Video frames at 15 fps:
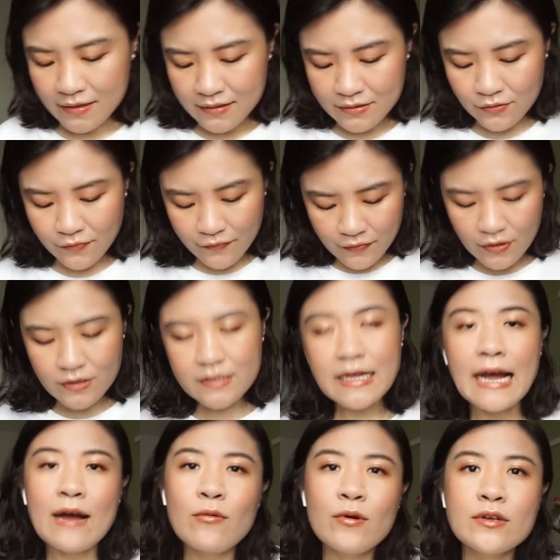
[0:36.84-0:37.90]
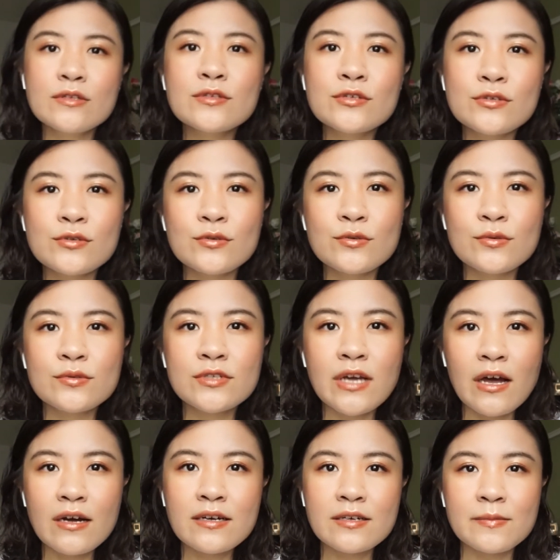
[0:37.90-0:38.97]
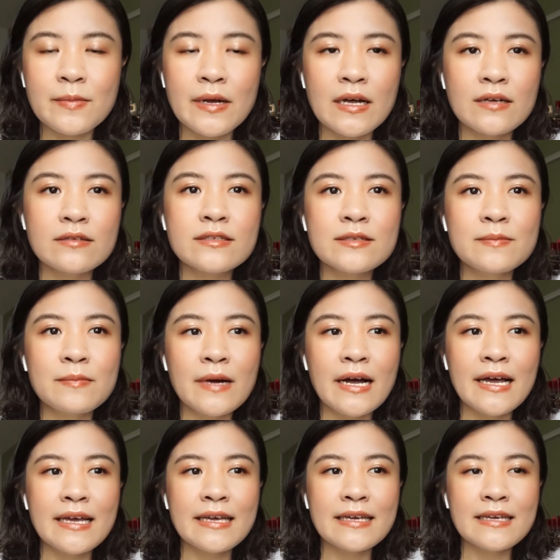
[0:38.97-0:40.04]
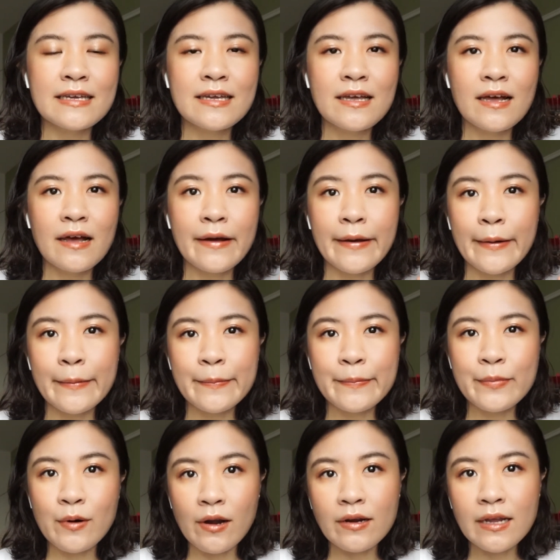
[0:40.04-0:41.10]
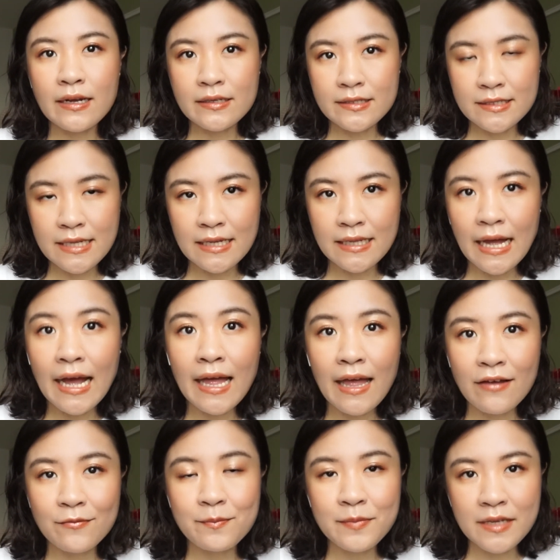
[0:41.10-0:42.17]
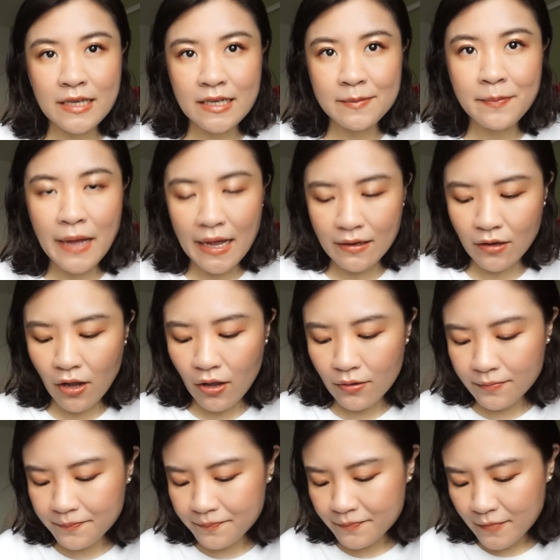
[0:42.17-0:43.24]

So first I want to talk about my products that I have heat pan on.